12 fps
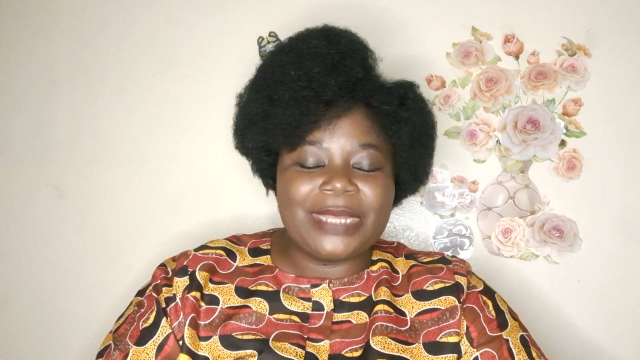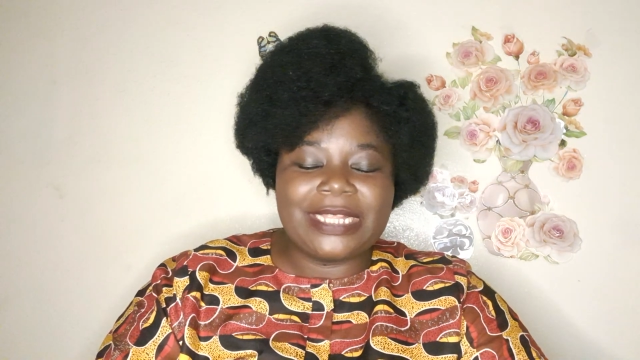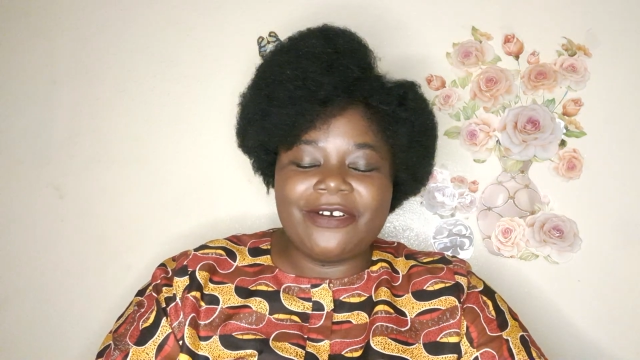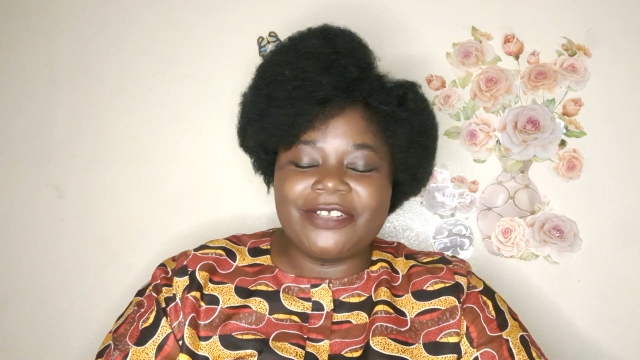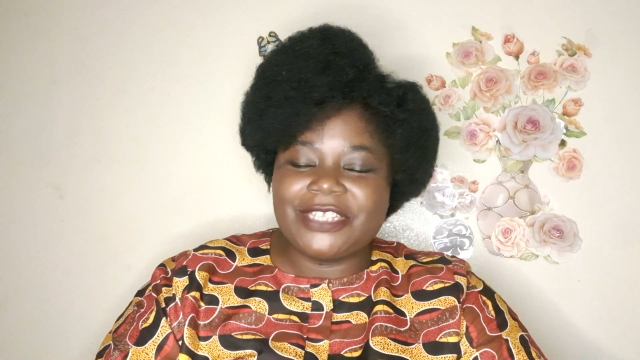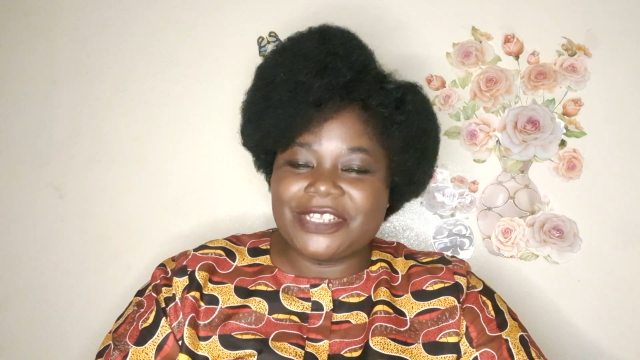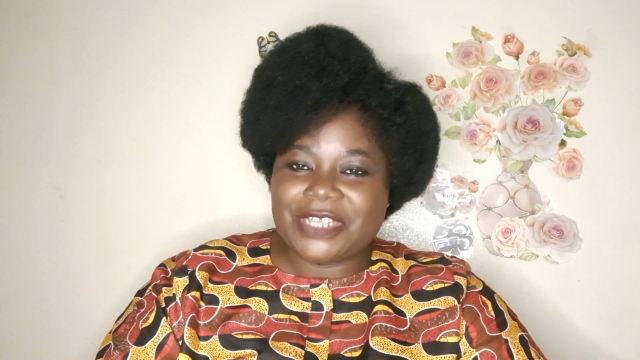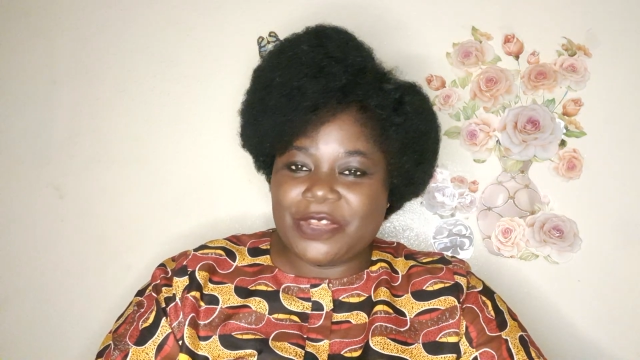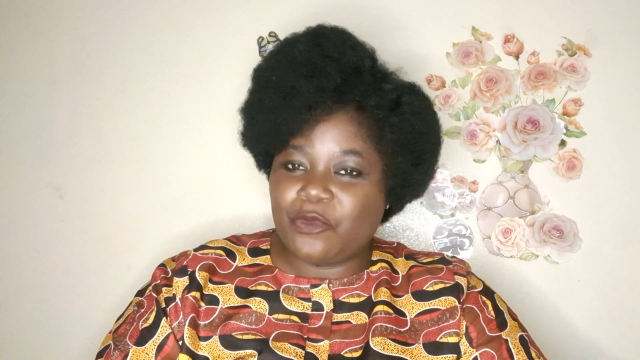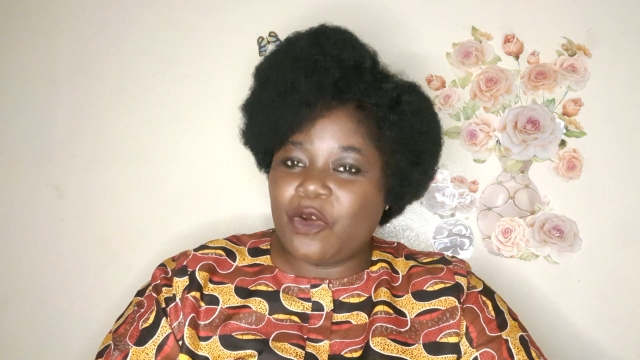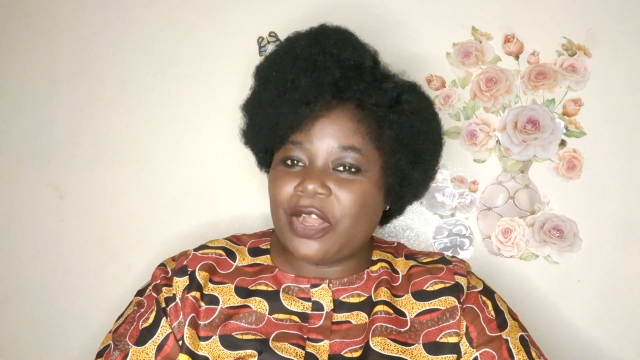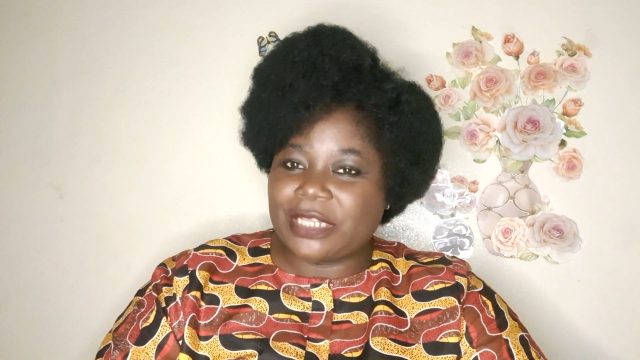but God
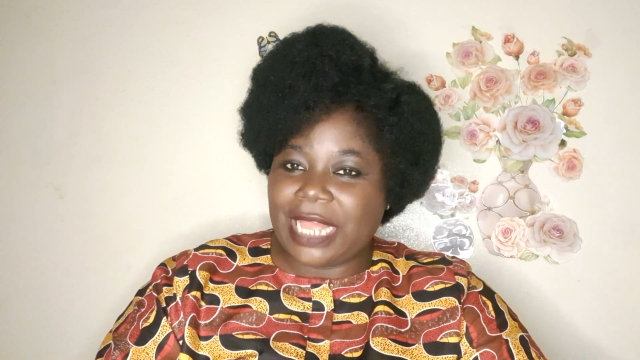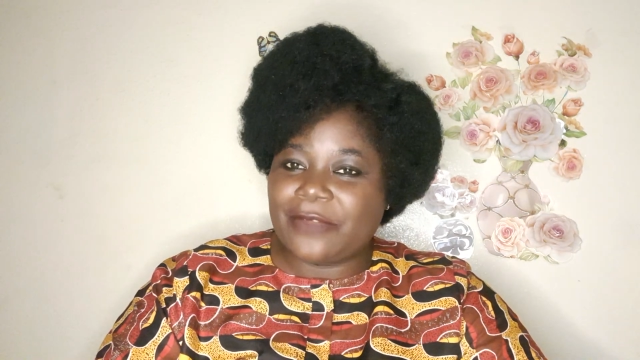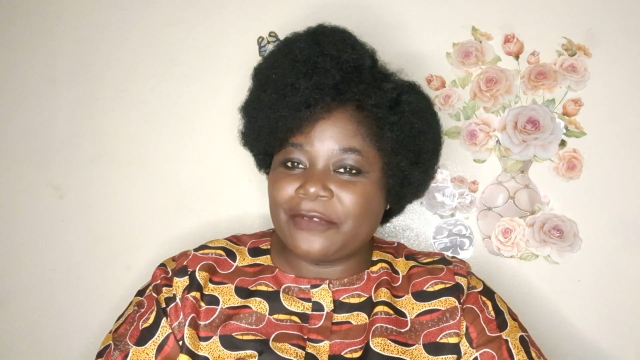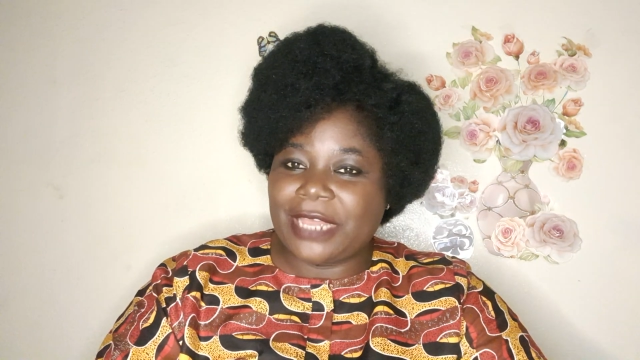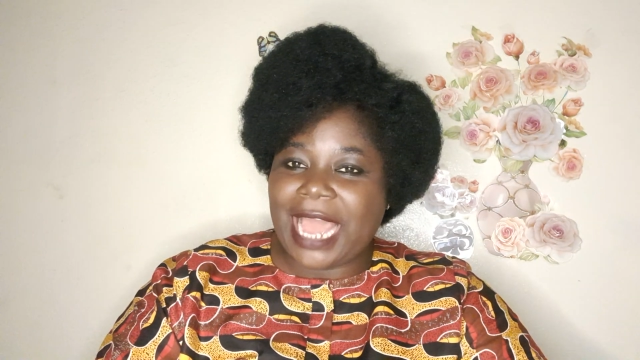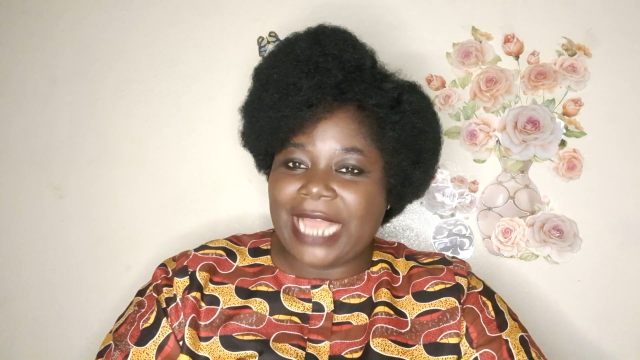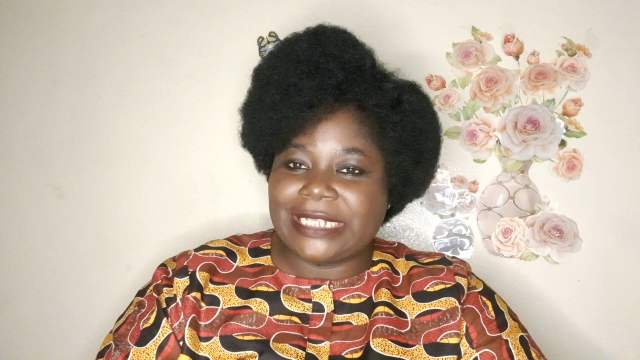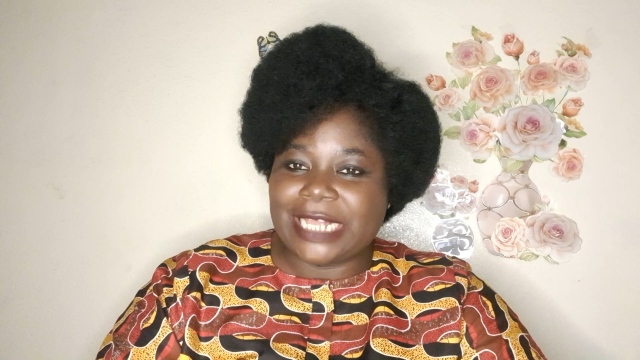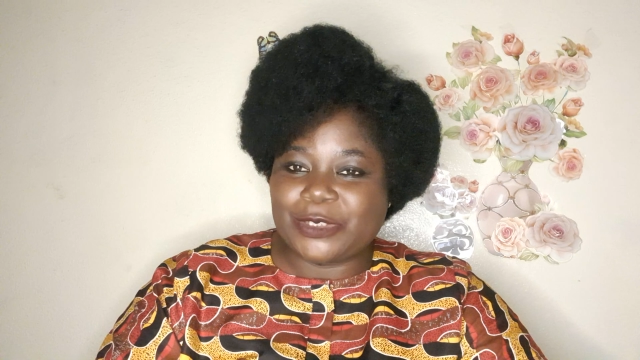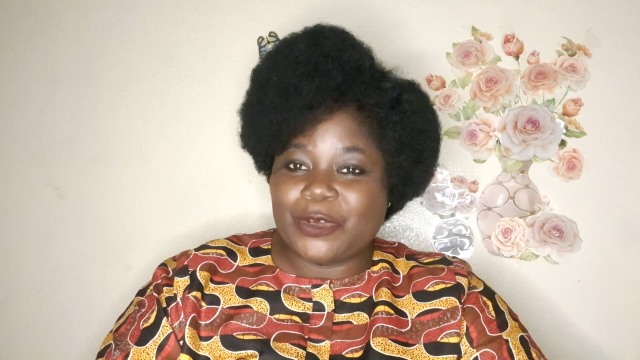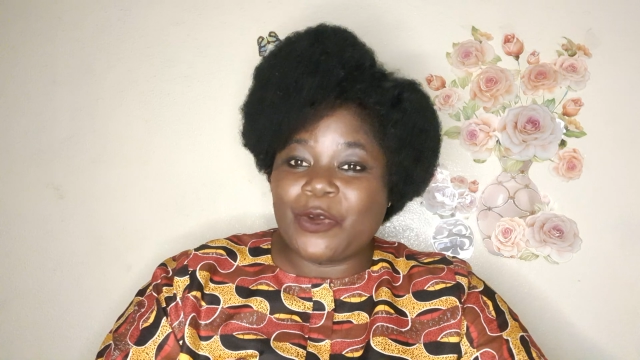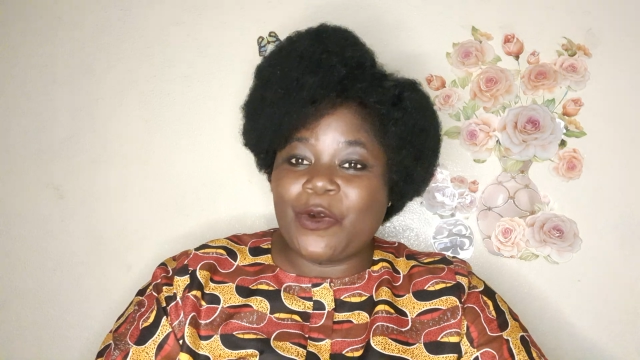doesn't work that way either.
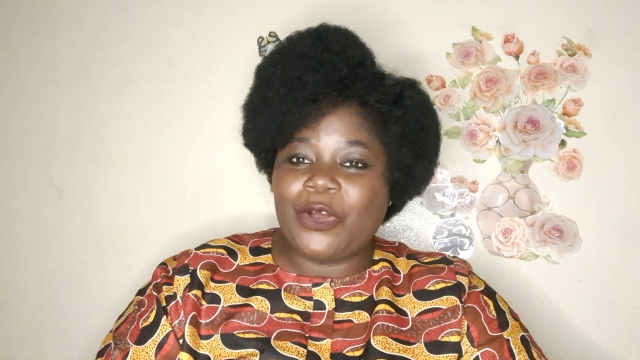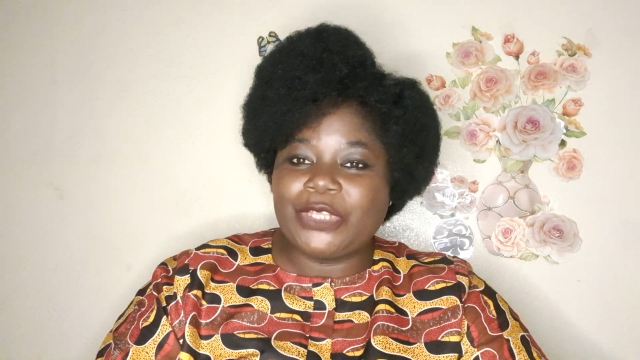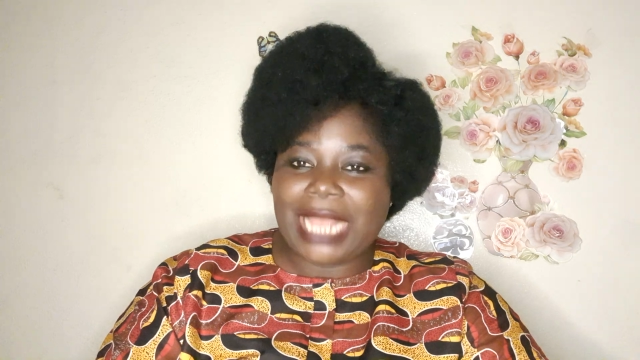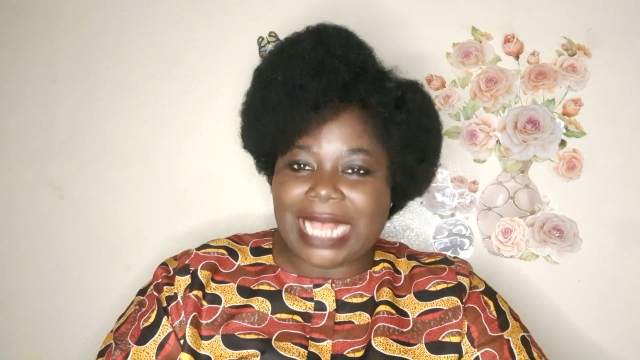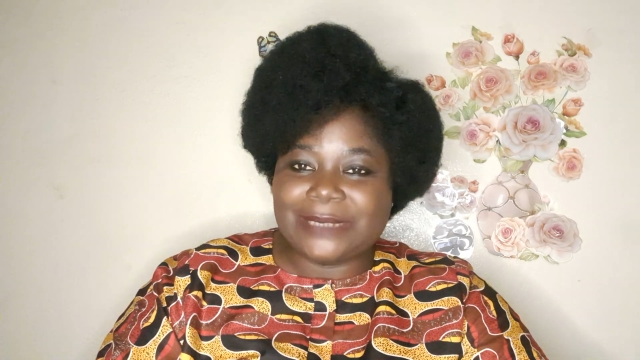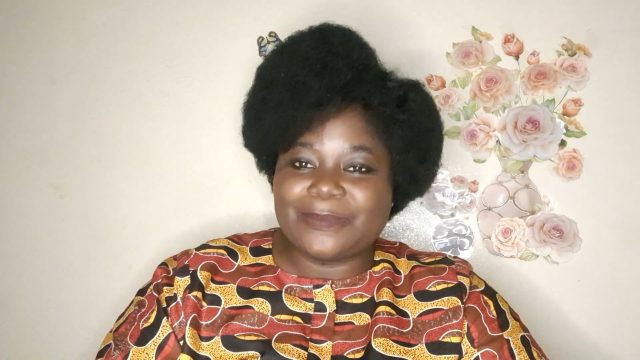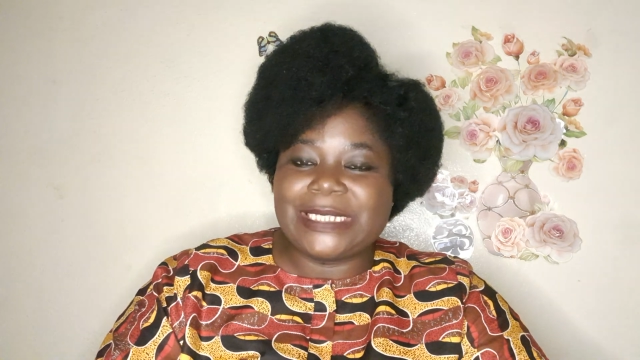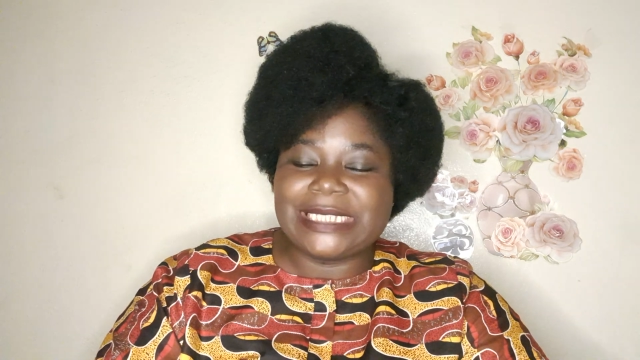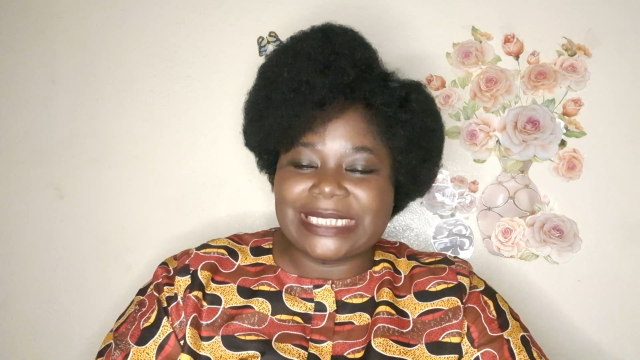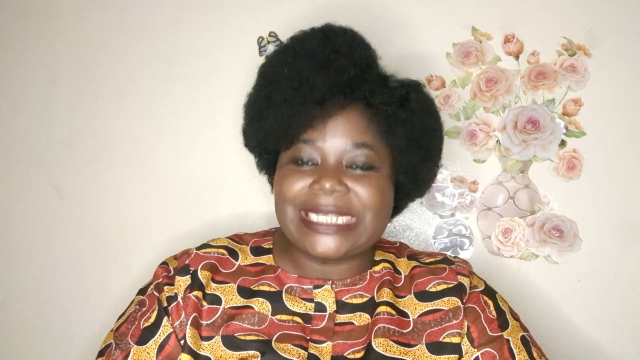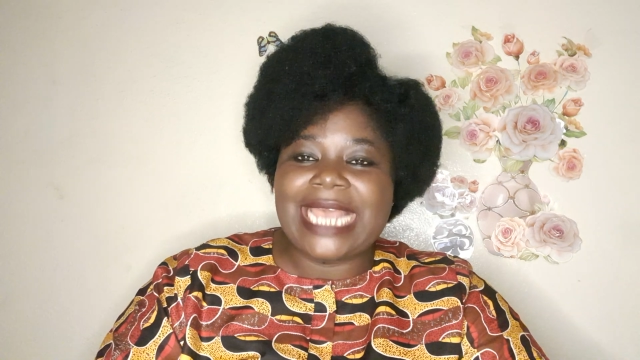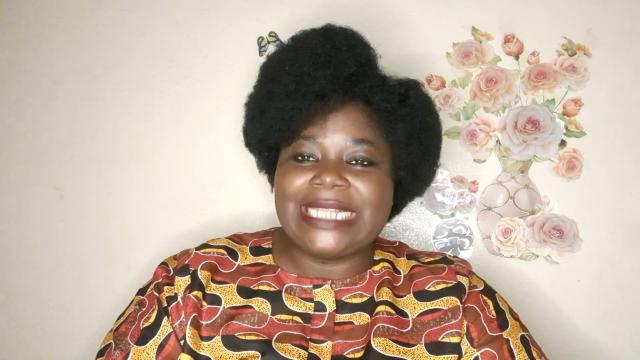So God has been
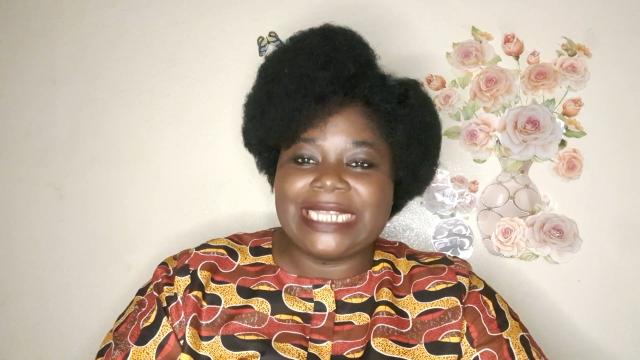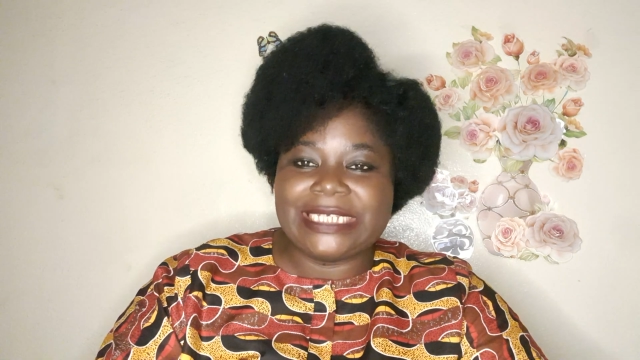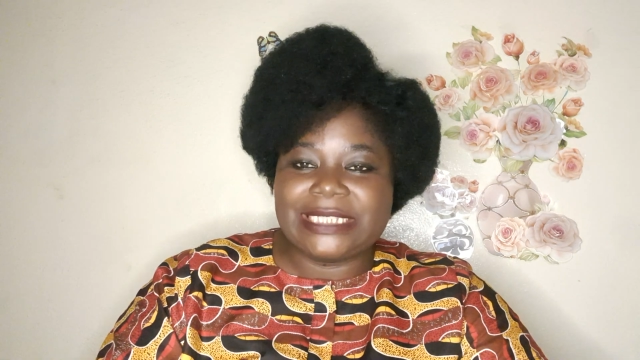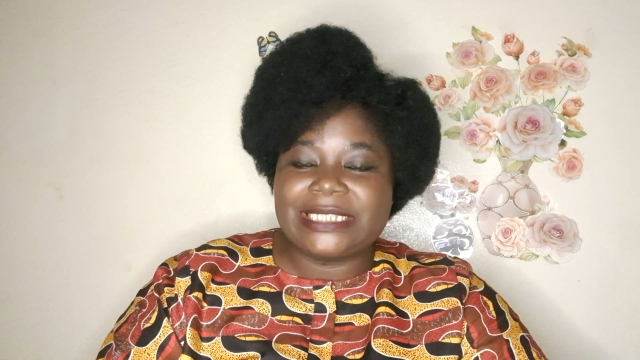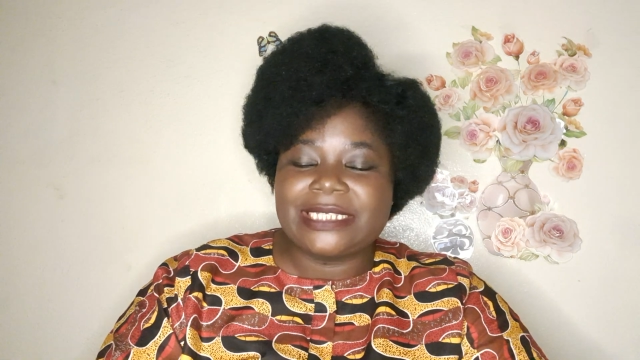silent.